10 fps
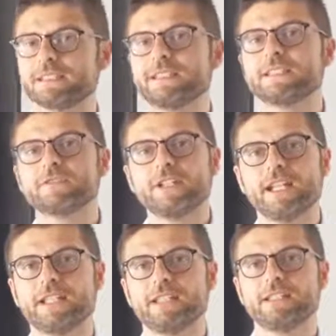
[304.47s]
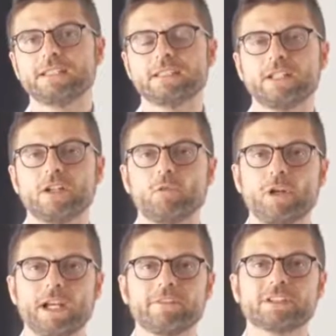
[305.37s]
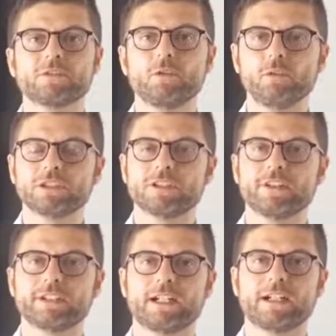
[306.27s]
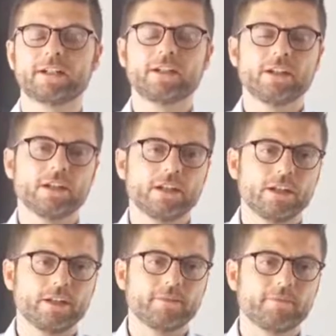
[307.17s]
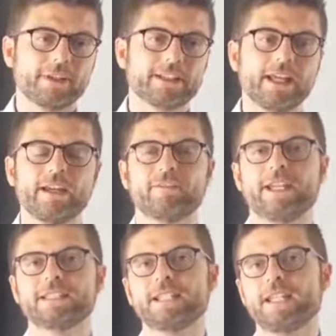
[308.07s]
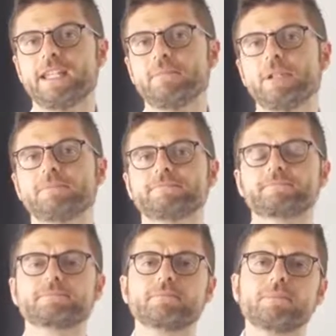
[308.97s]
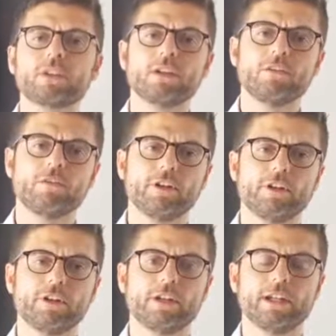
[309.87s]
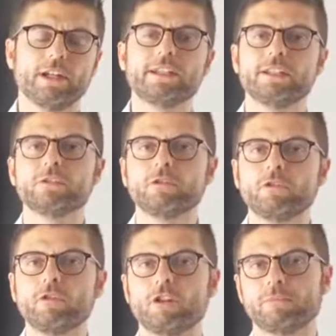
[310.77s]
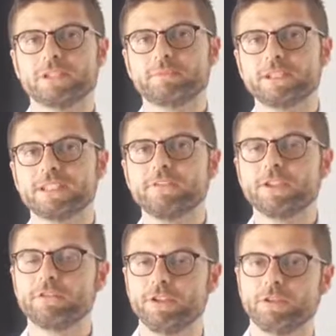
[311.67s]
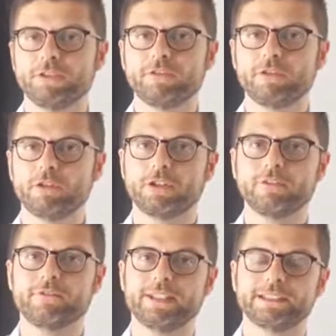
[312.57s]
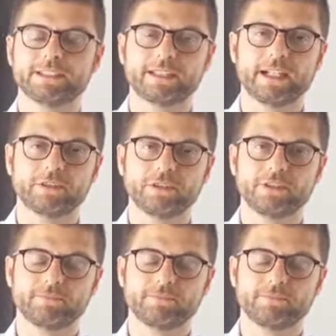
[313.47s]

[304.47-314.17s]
since the 90s, we have schools that are that have as aim the idea to form a specific figure for this sector.